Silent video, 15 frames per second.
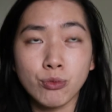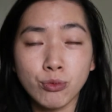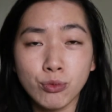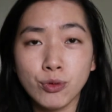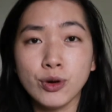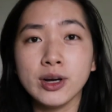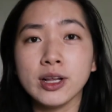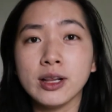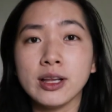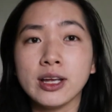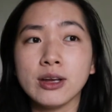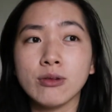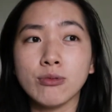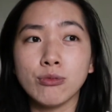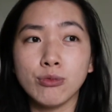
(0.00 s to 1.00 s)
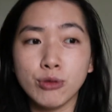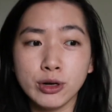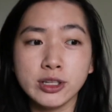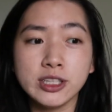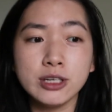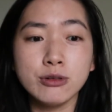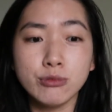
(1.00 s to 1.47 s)
really
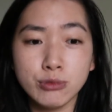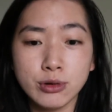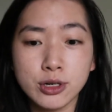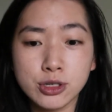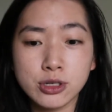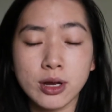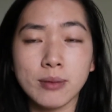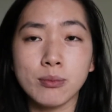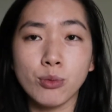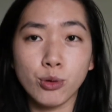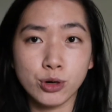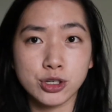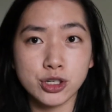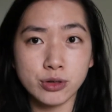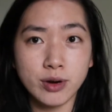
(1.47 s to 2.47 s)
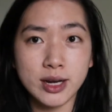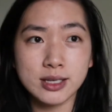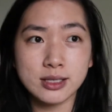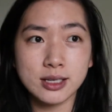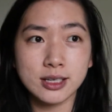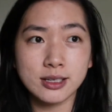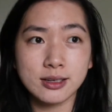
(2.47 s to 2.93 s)
rich and
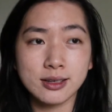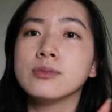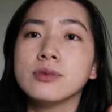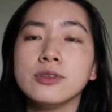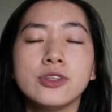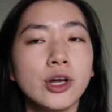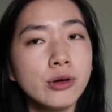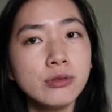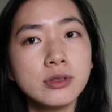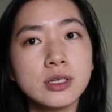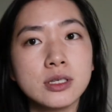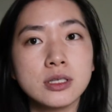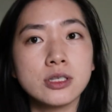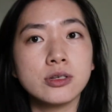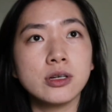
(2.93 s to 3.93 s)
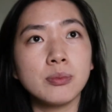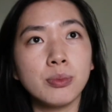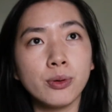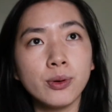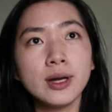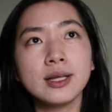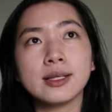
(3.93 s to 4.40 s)
moisturizing. Note this to the
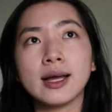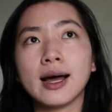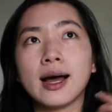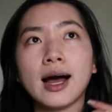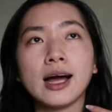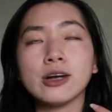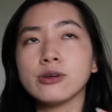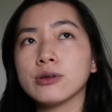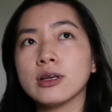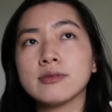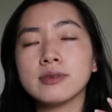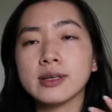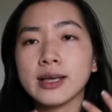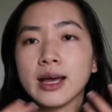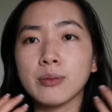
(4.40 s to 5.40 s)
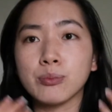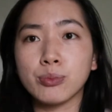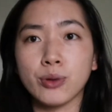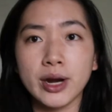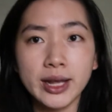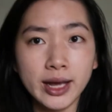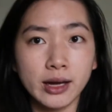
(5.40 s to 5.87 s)
point that I don't even get
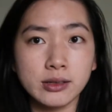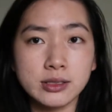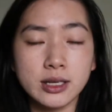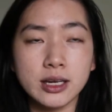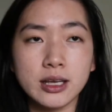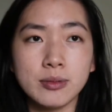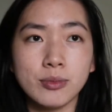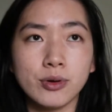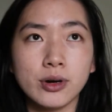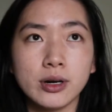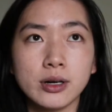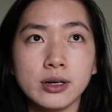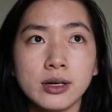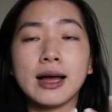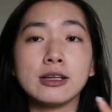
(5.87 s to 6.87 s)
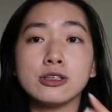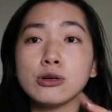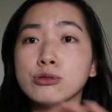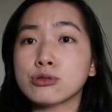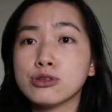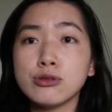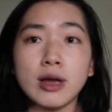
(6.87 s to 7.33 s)
breakouts anymore. I
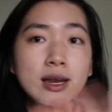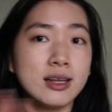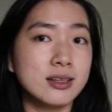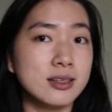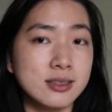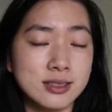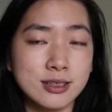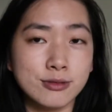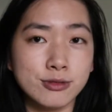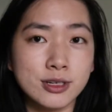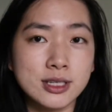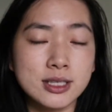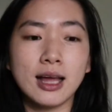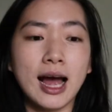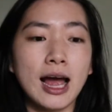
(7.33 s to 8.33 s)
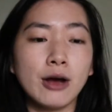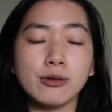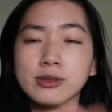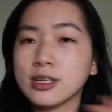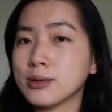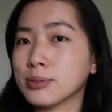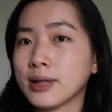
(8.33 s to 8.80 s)
don't do anything different. I
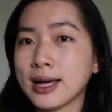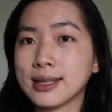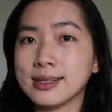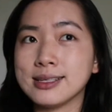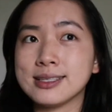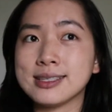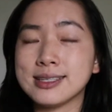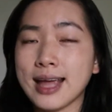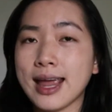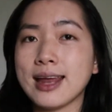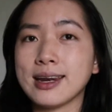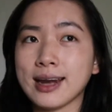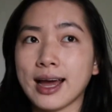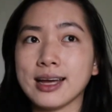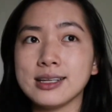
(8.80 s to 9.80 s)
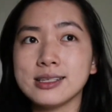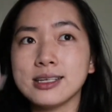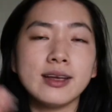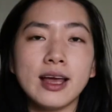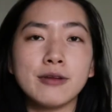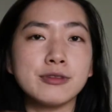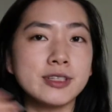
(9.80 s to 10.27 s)
only apply this day and night
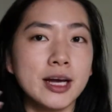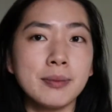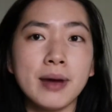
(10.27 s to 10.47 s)
every time